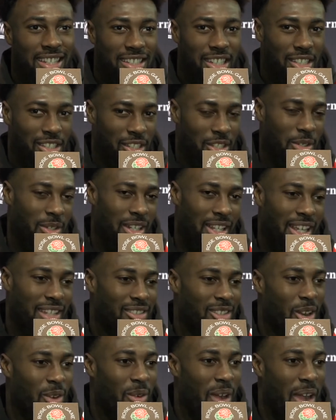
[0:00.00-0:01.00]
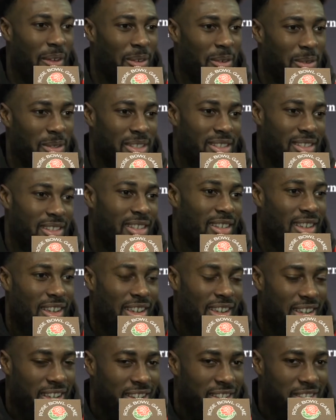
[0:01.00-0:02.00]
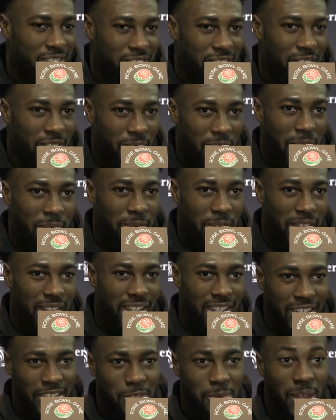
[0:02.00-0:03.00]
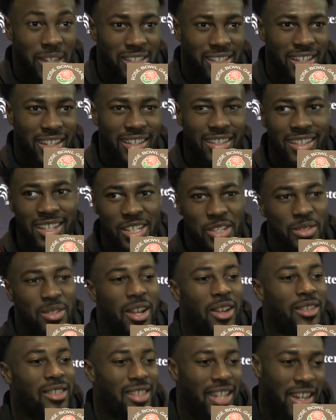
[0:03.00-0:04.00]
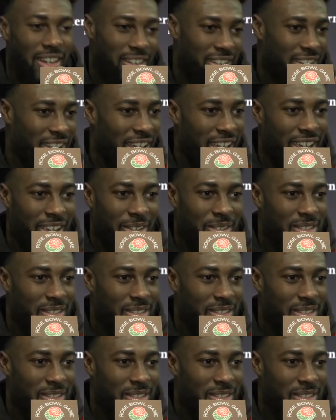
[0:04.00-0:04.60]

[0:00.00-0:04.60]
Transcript: just to do it against our rival was just a great feeling, especially because it was on senior day.